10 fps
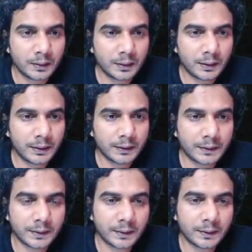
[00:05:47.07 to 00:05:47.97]
is
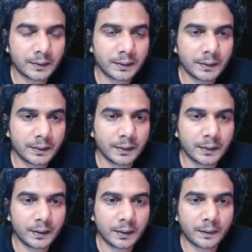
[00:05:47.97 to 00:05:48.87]

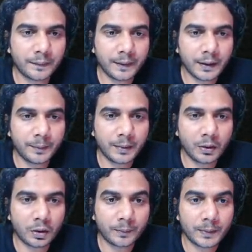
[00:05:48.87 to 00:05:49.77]
a variable
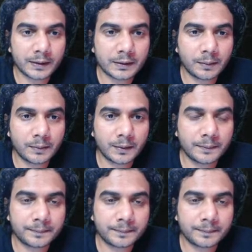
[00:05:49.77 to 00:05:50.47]
complex number